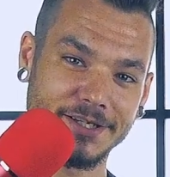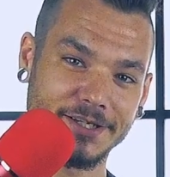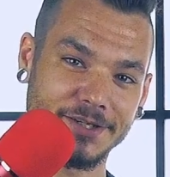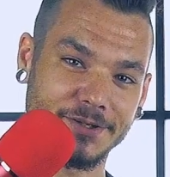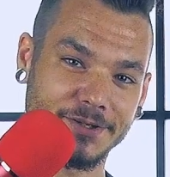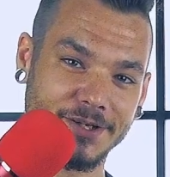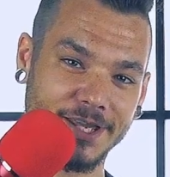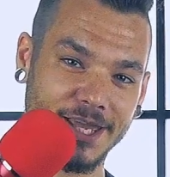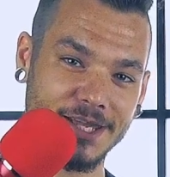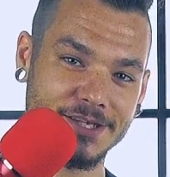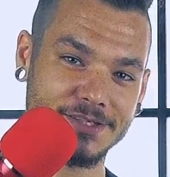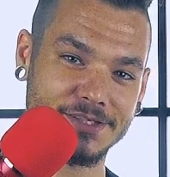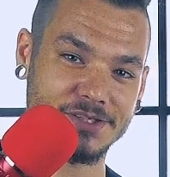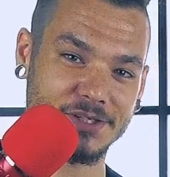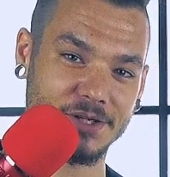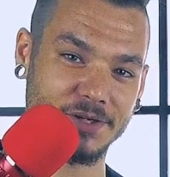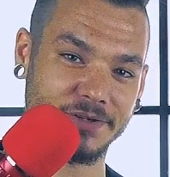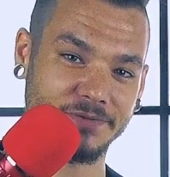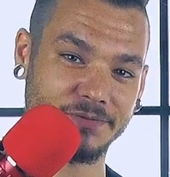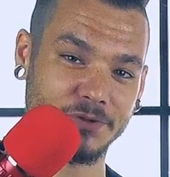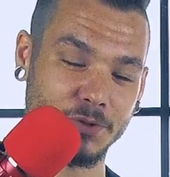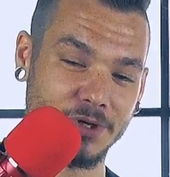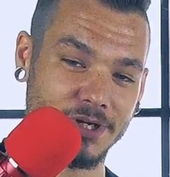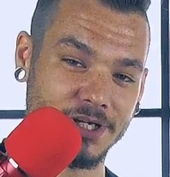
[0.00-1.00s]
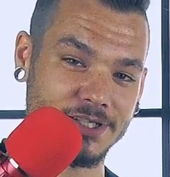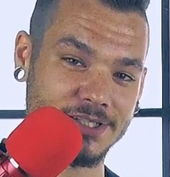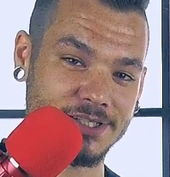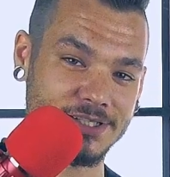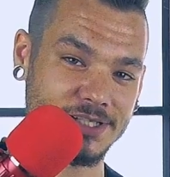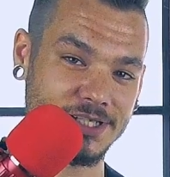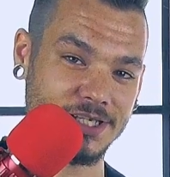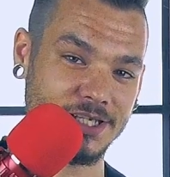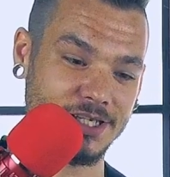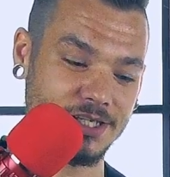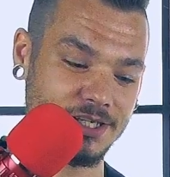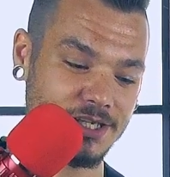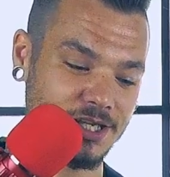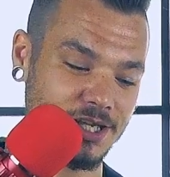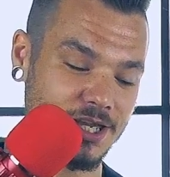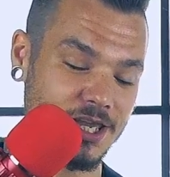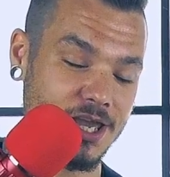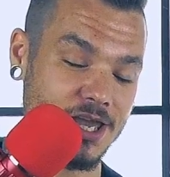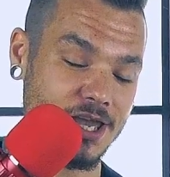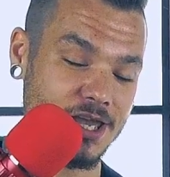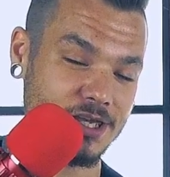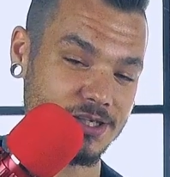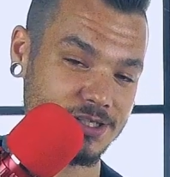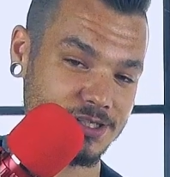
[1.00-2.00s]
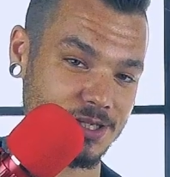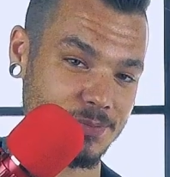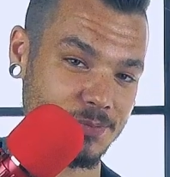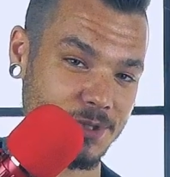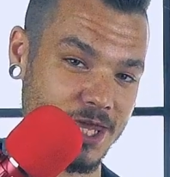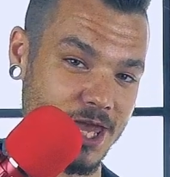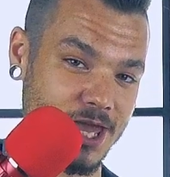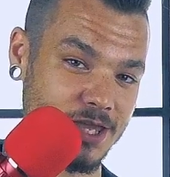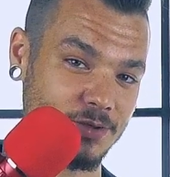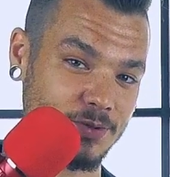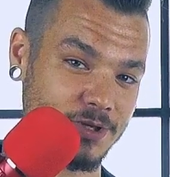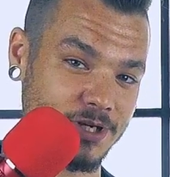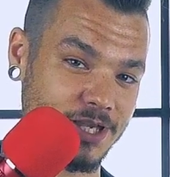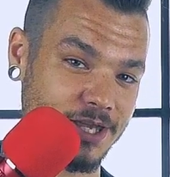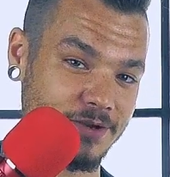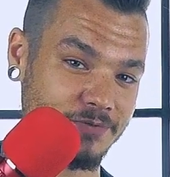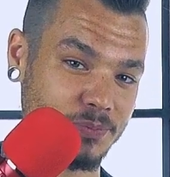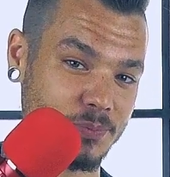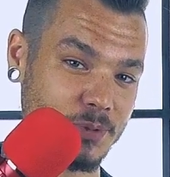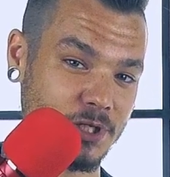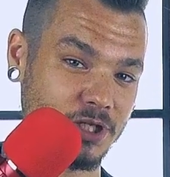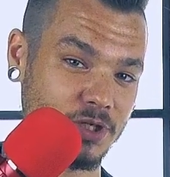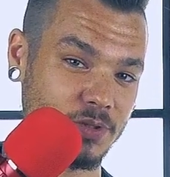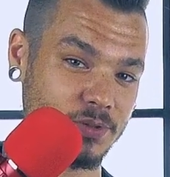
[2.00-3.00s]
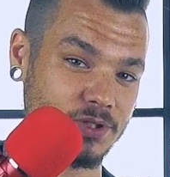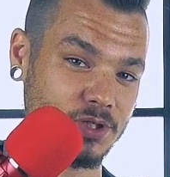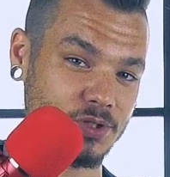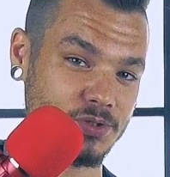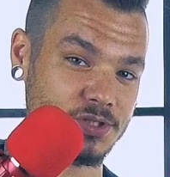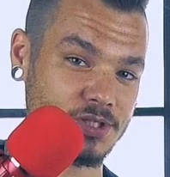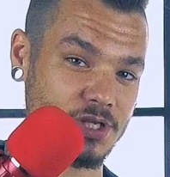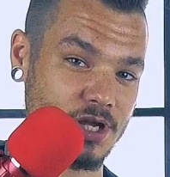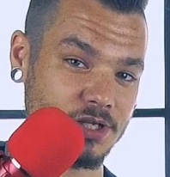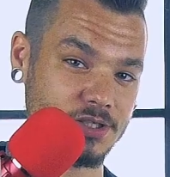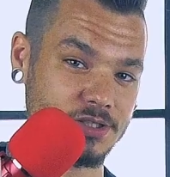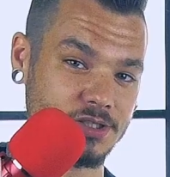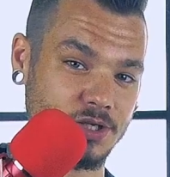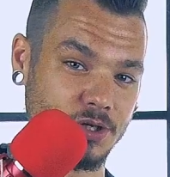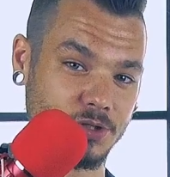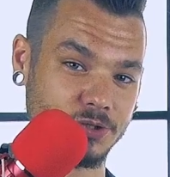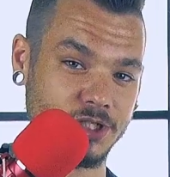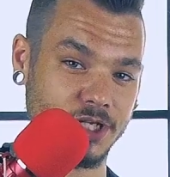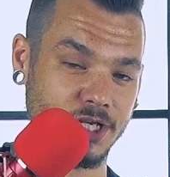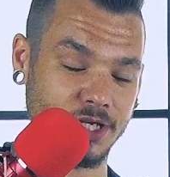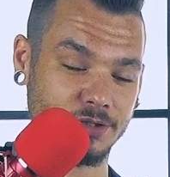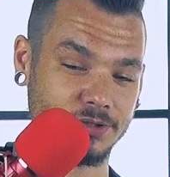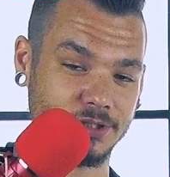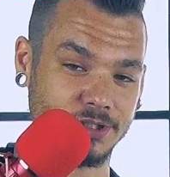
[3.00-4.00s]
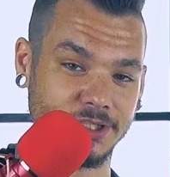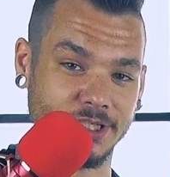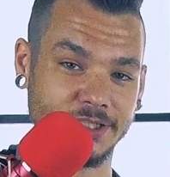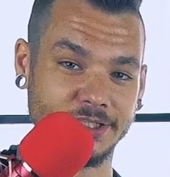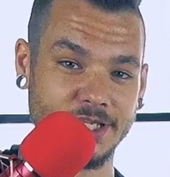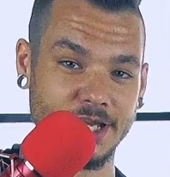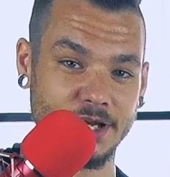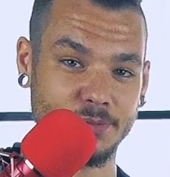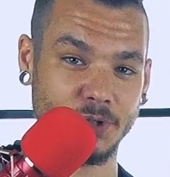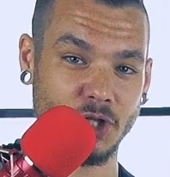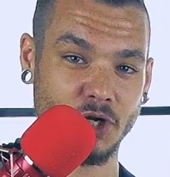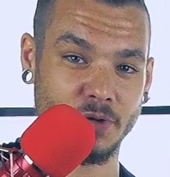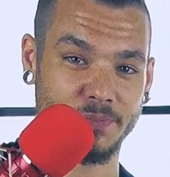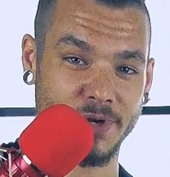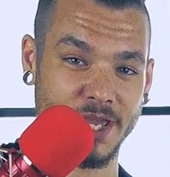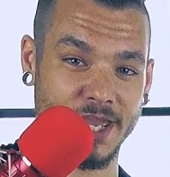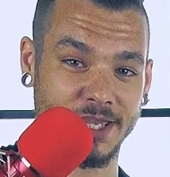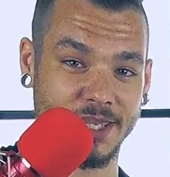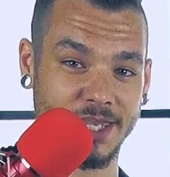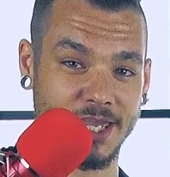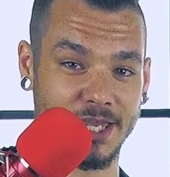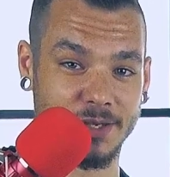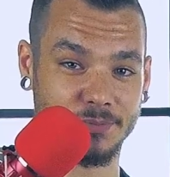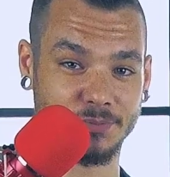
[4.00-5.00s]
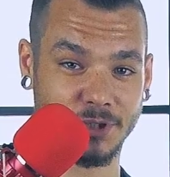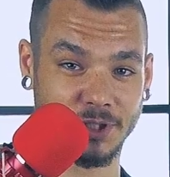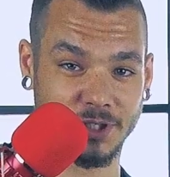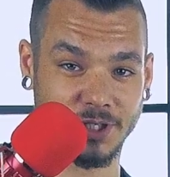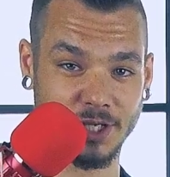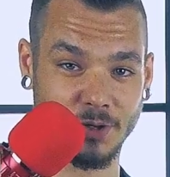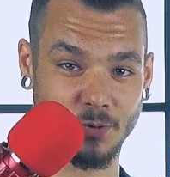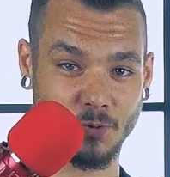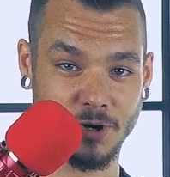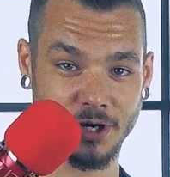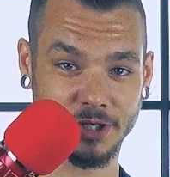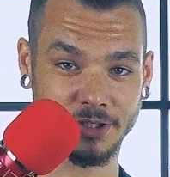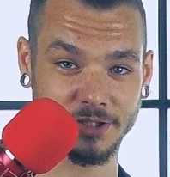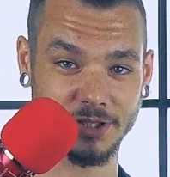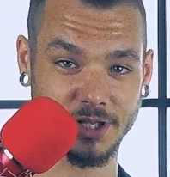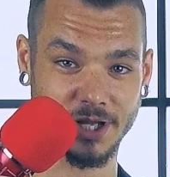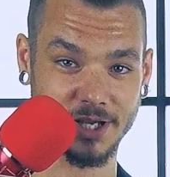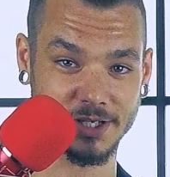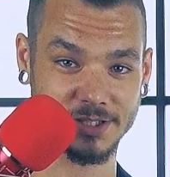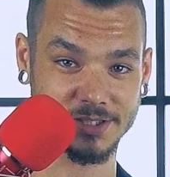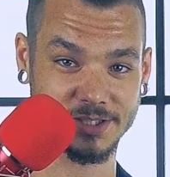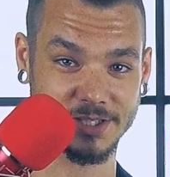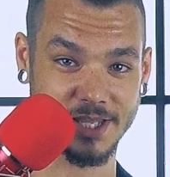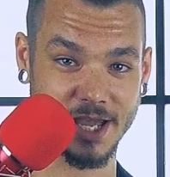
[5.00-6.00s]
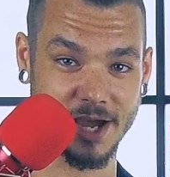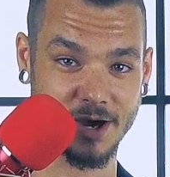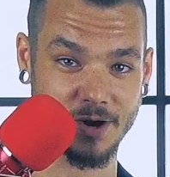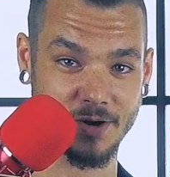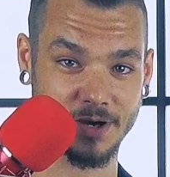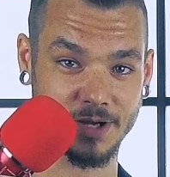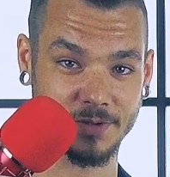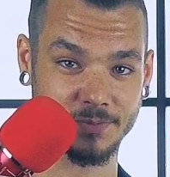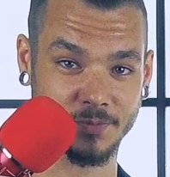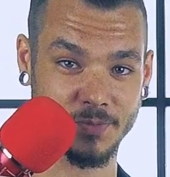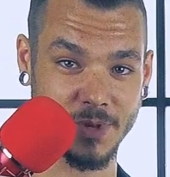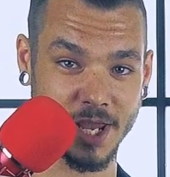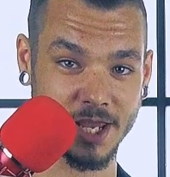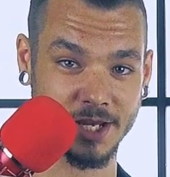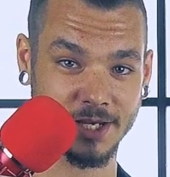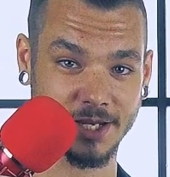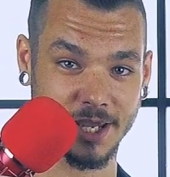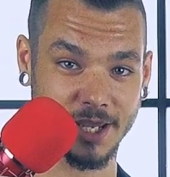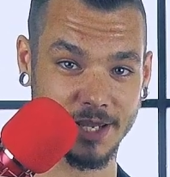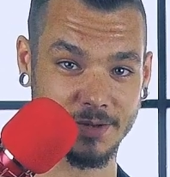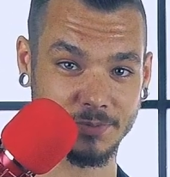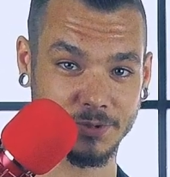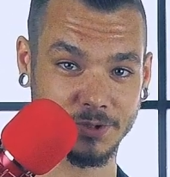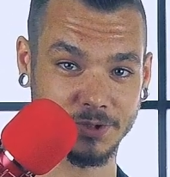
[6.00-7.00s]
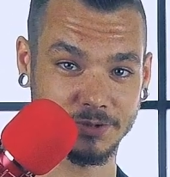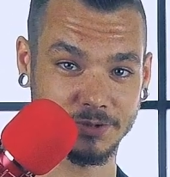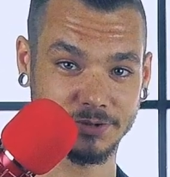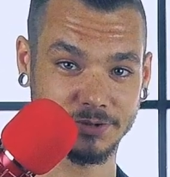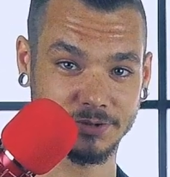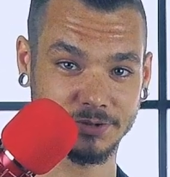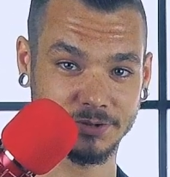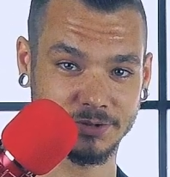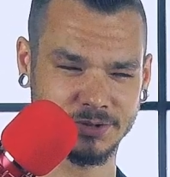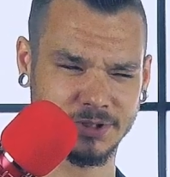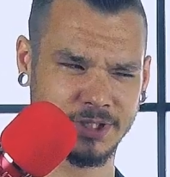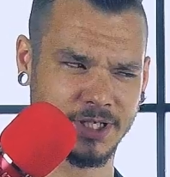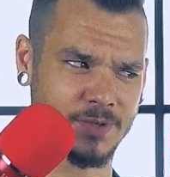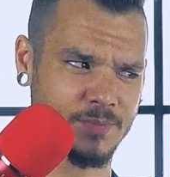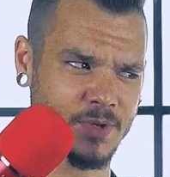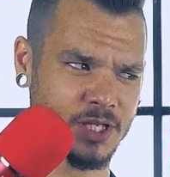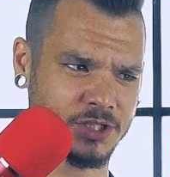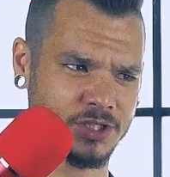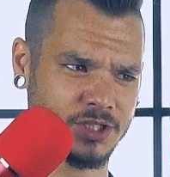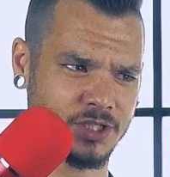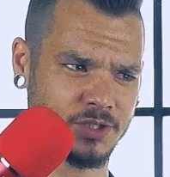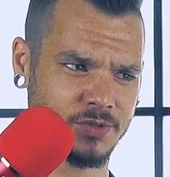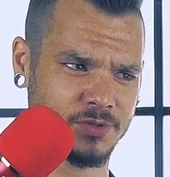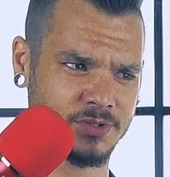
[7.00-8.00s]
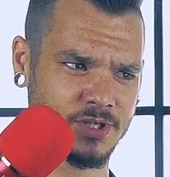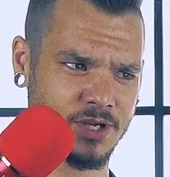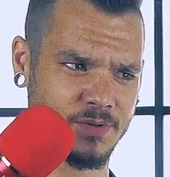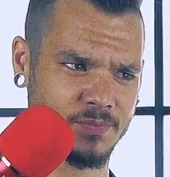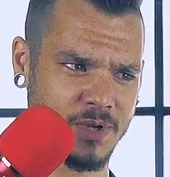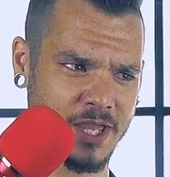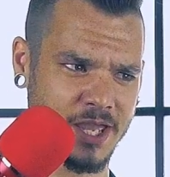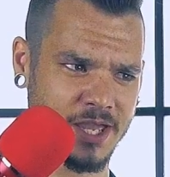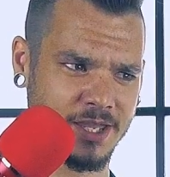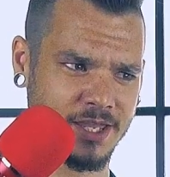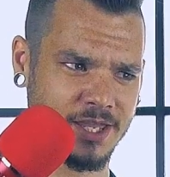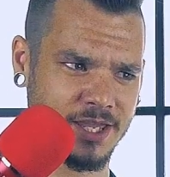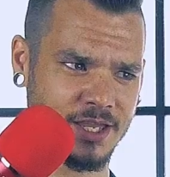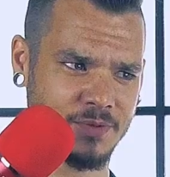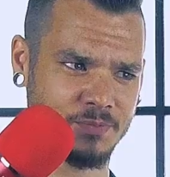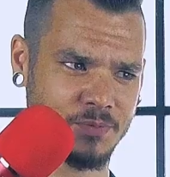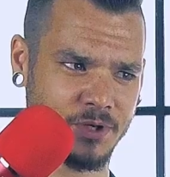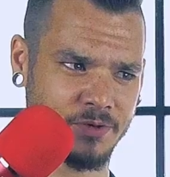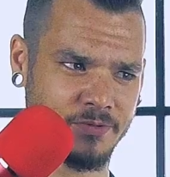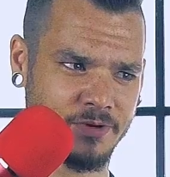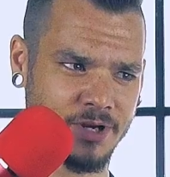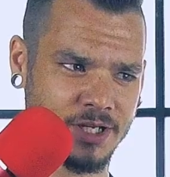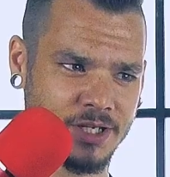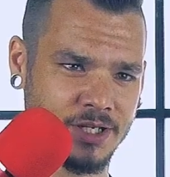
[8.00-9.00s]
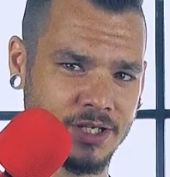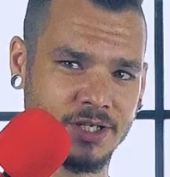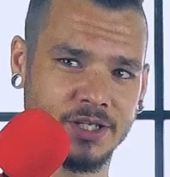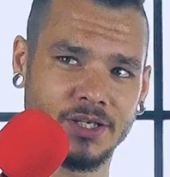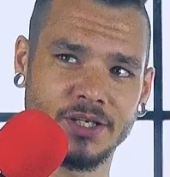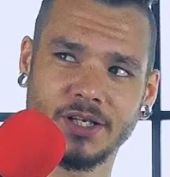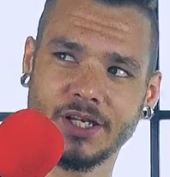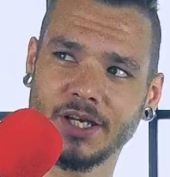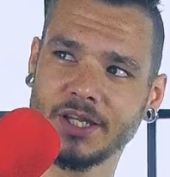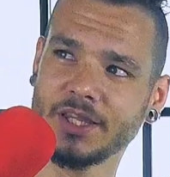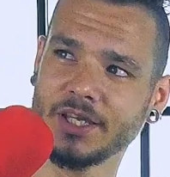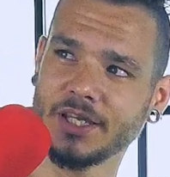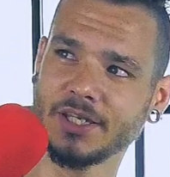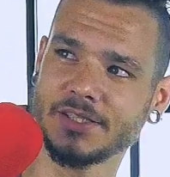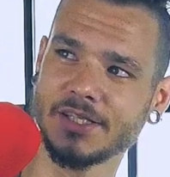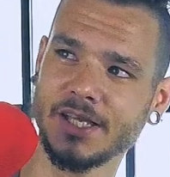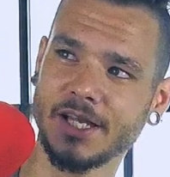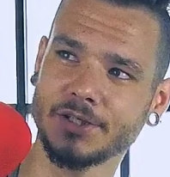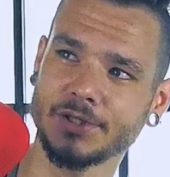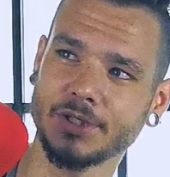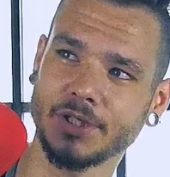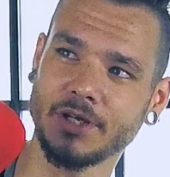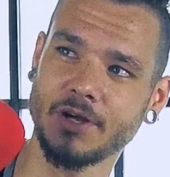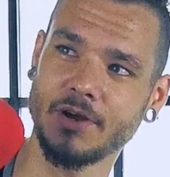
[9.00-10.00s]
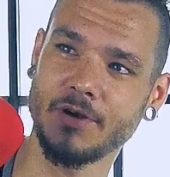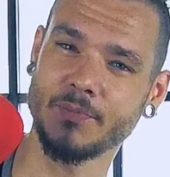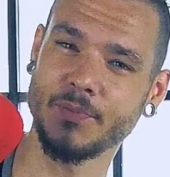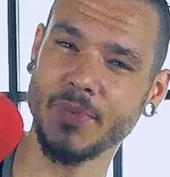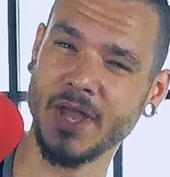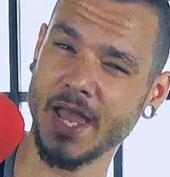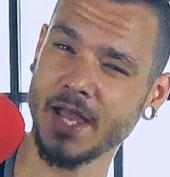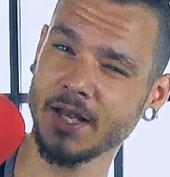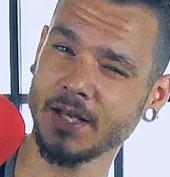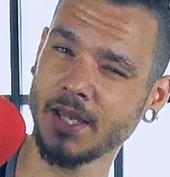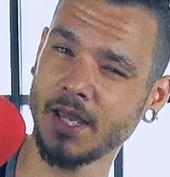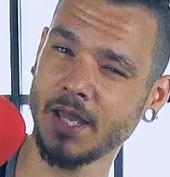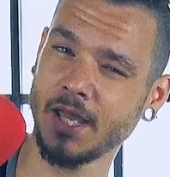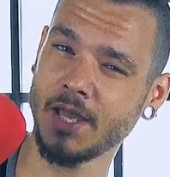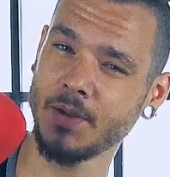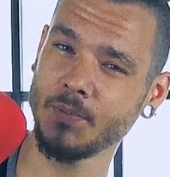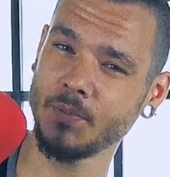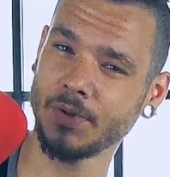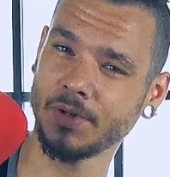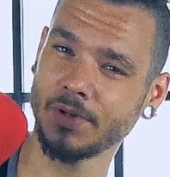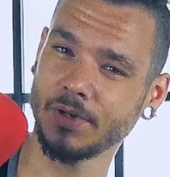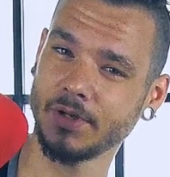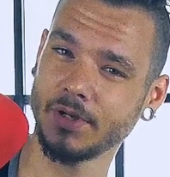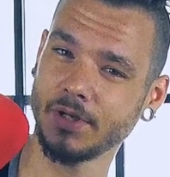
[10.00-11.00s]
Okay, so if you want to see some of that, you want to get familiar with those songs, go check out the link down below, Bandcamp. You can get Wanderlost now on Bandcamp. Did I mention it was on Bandcamp already? I think it's actually on Bandcamp.